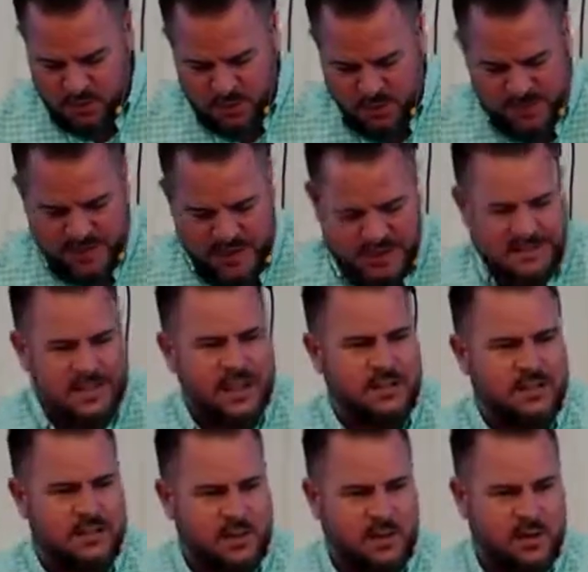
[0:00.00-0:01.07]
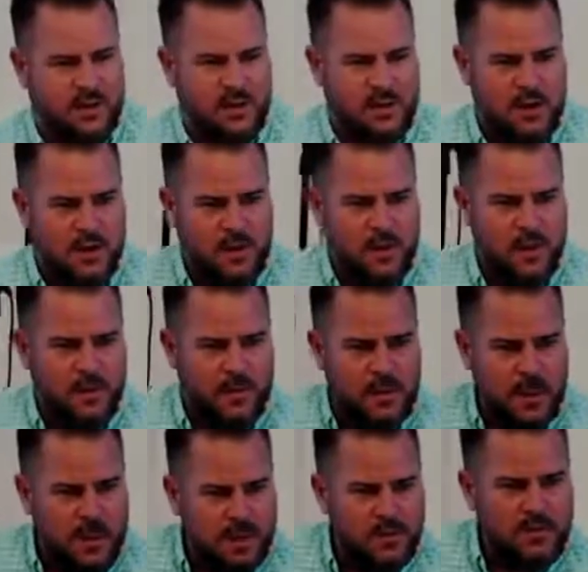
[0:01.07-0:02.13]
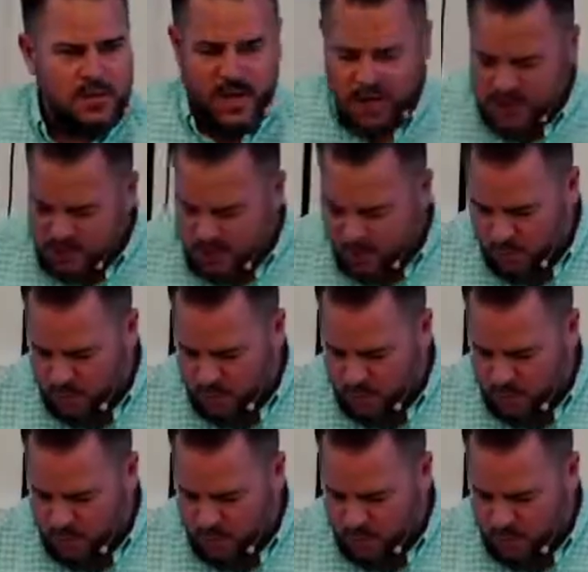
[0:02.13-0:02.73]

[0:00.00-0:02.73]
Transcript: and they stand secure on the unchangeable